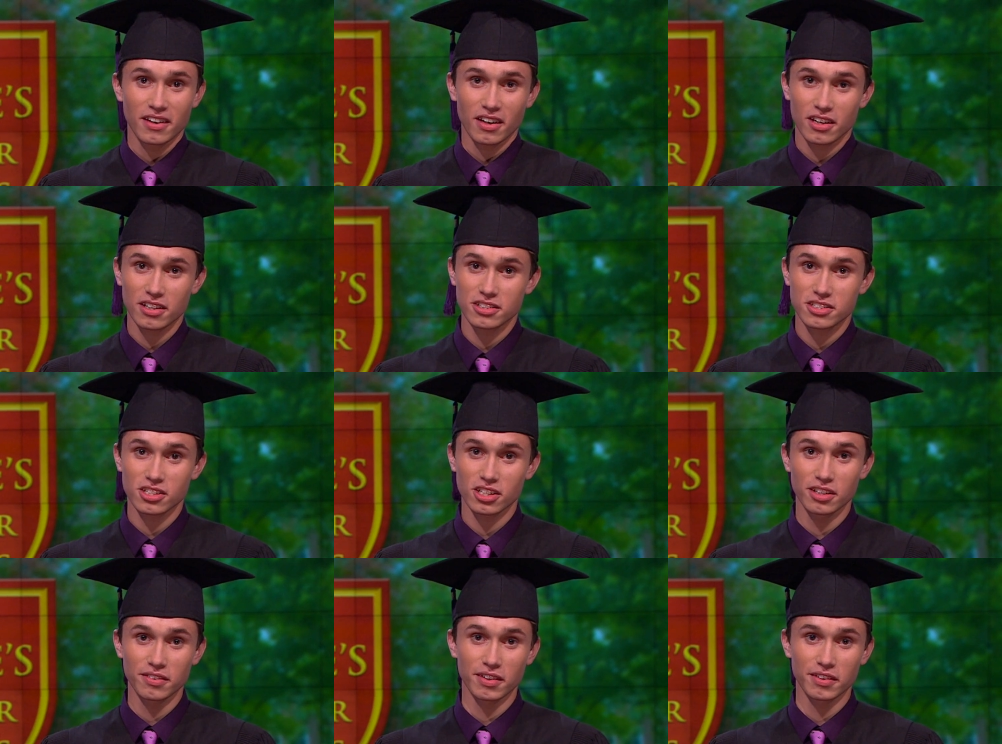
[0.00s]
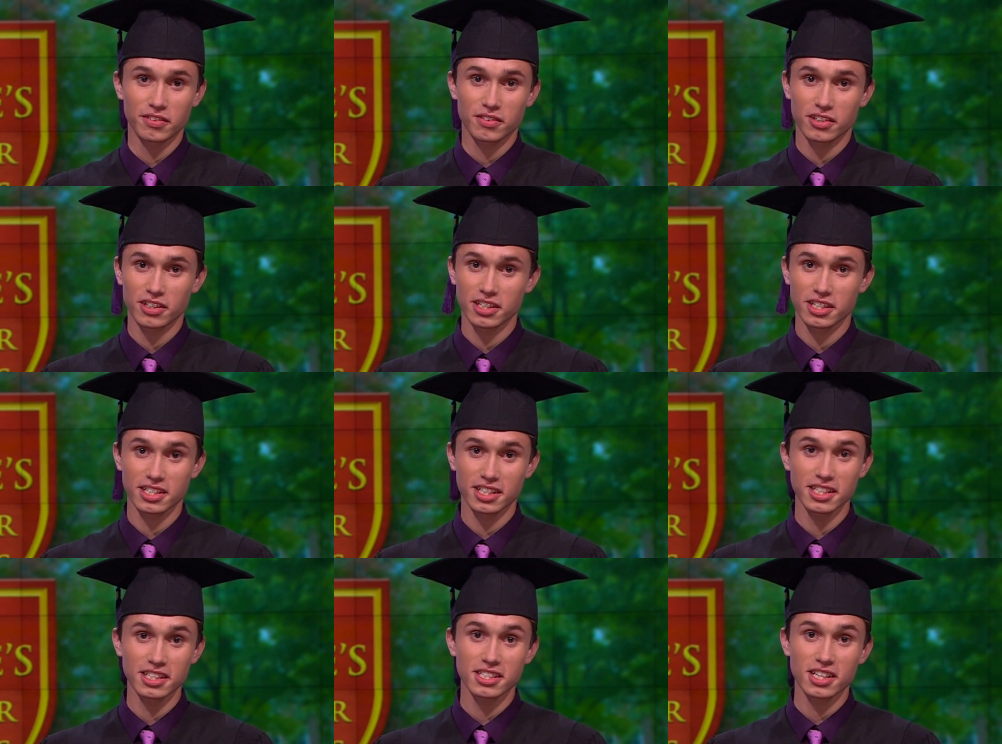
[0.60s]
Conservative
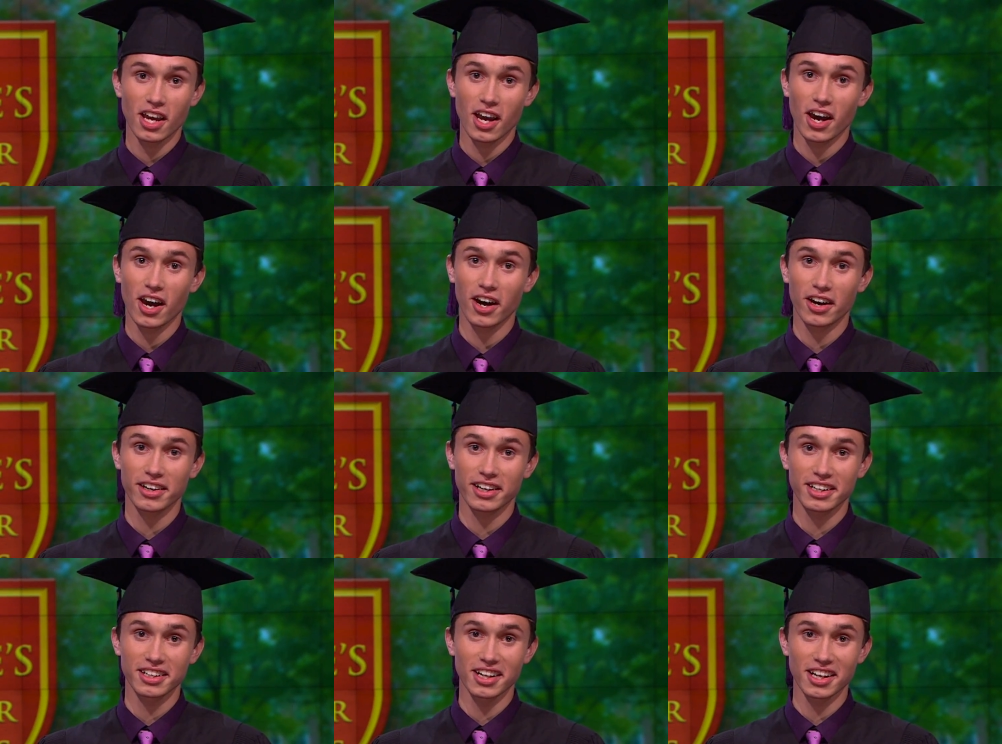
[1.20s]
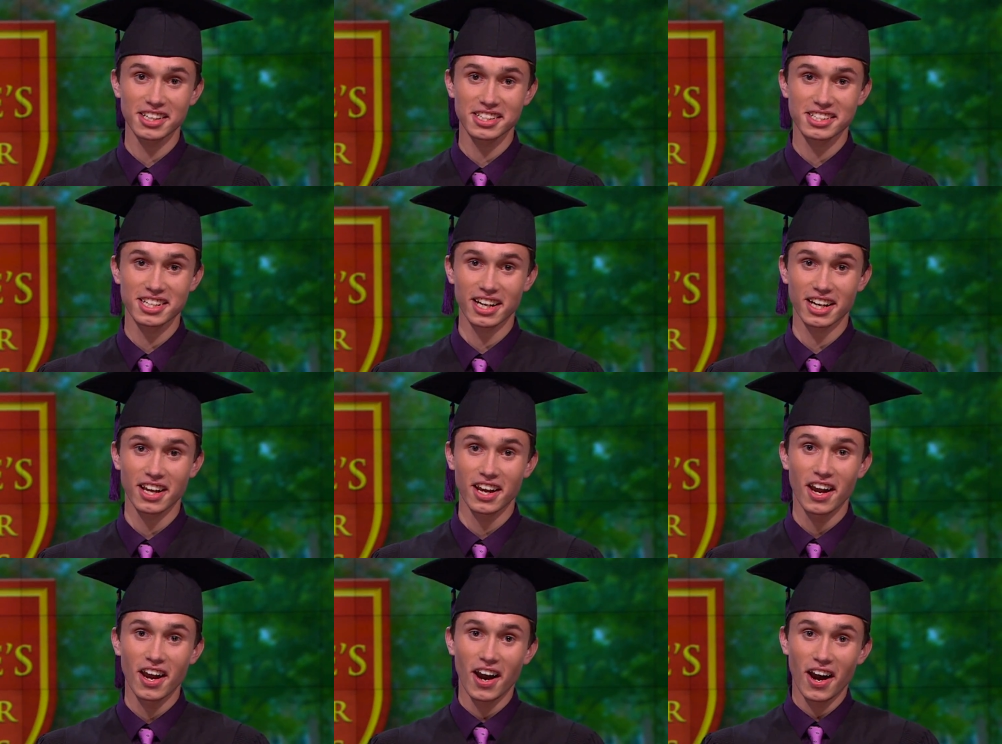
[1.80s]
Christians, hug an
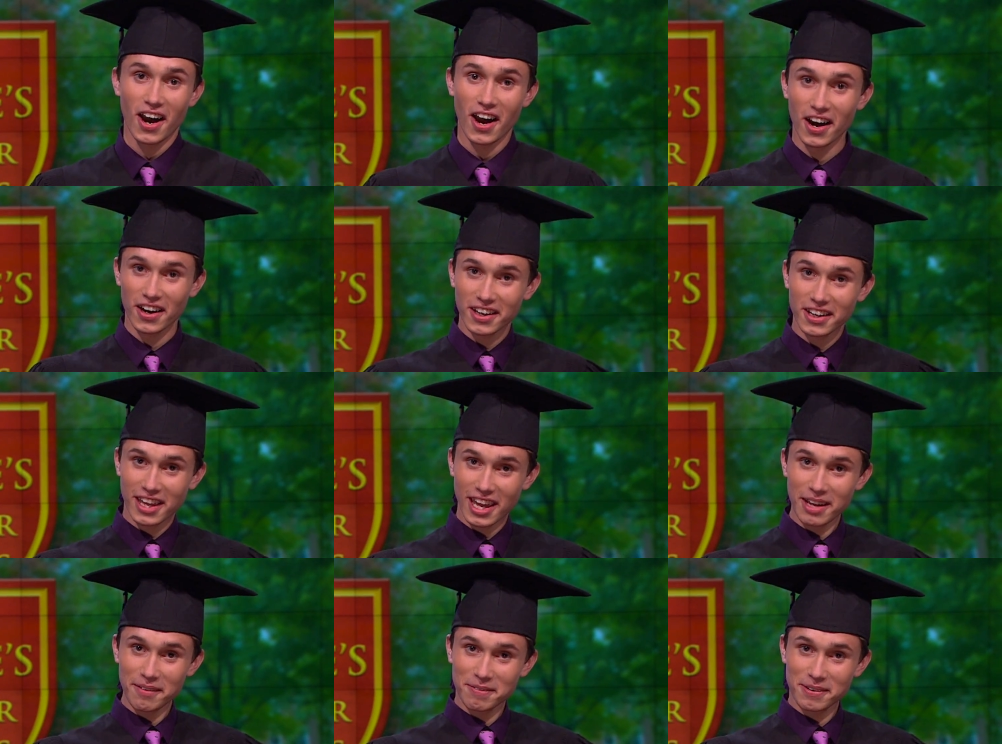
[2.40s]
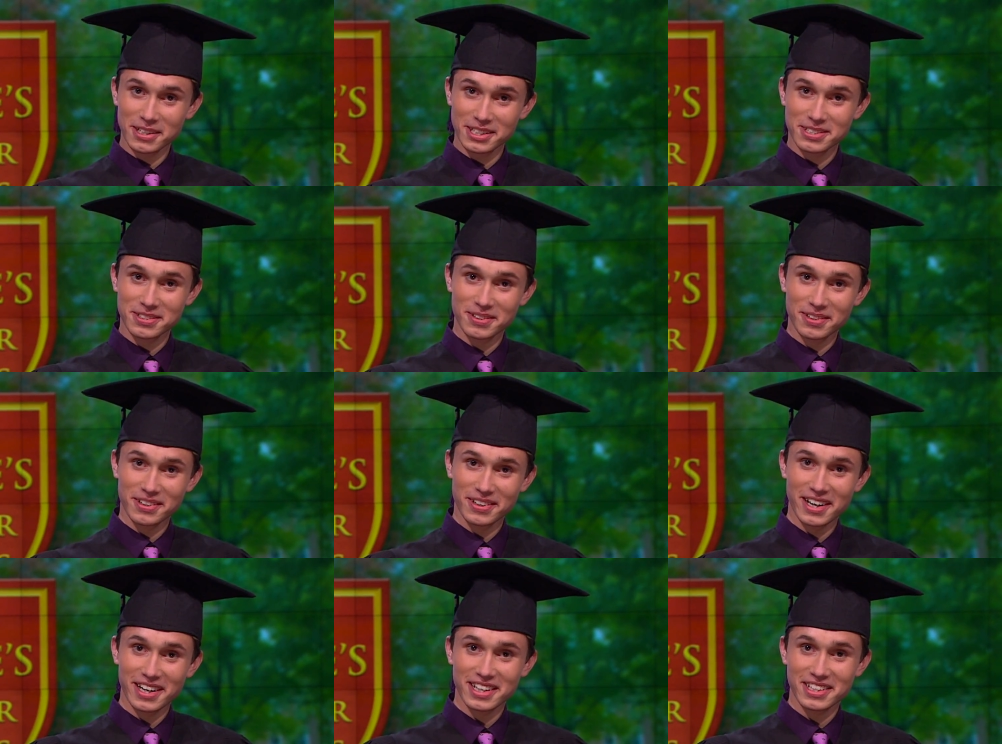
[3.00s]
agnostic. Hug a gay person while
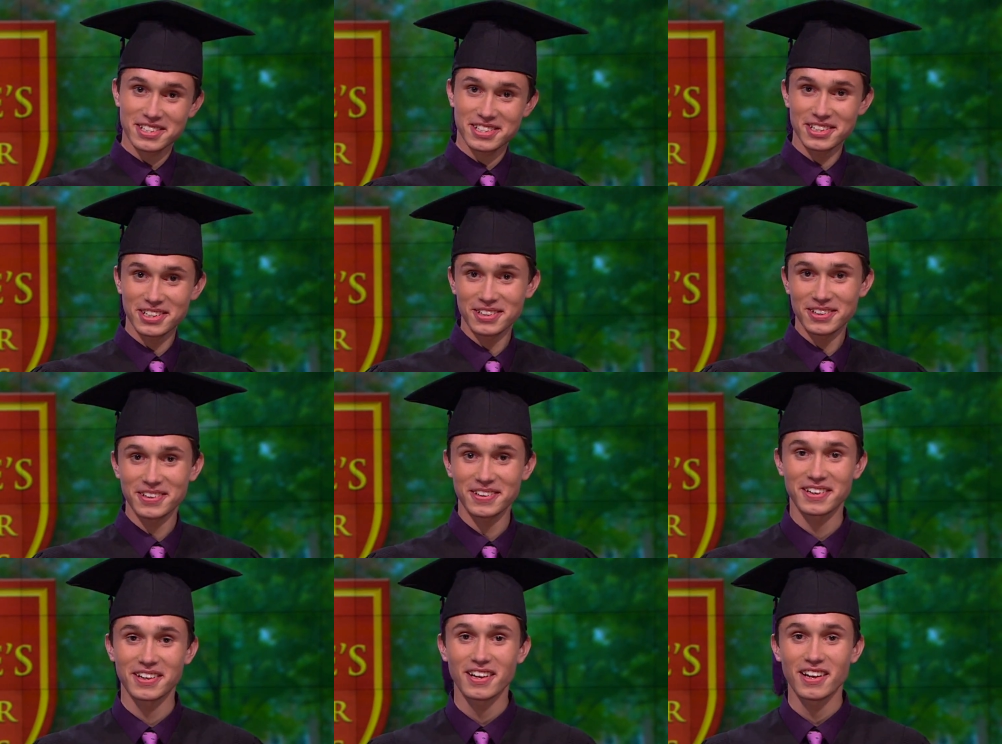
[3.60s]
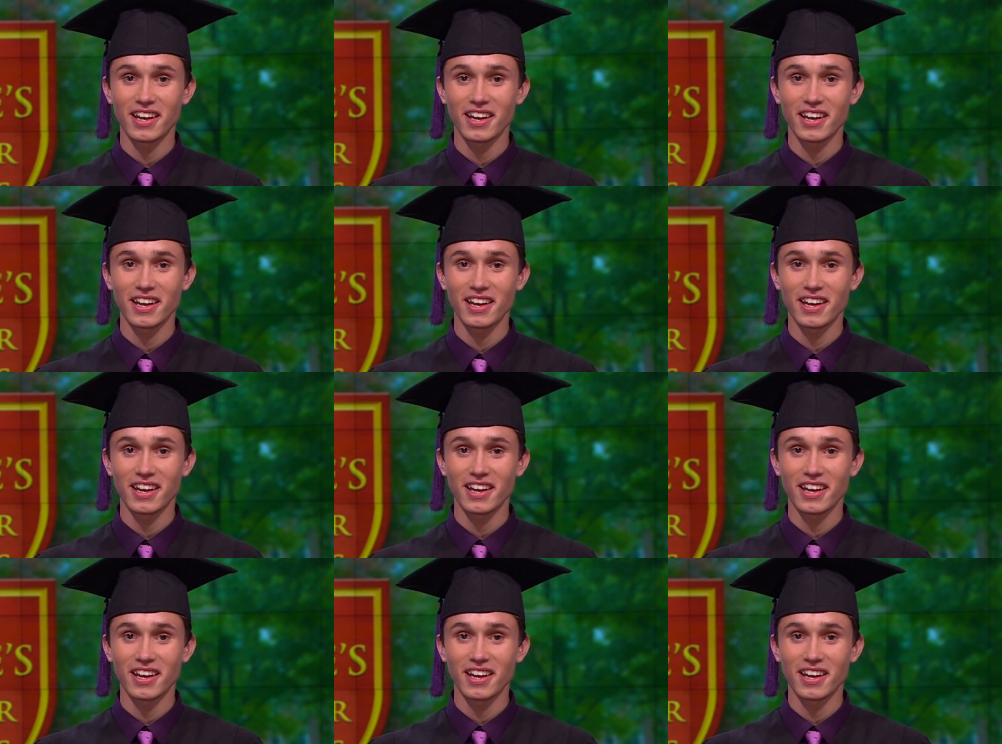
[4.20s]
you're at it, too.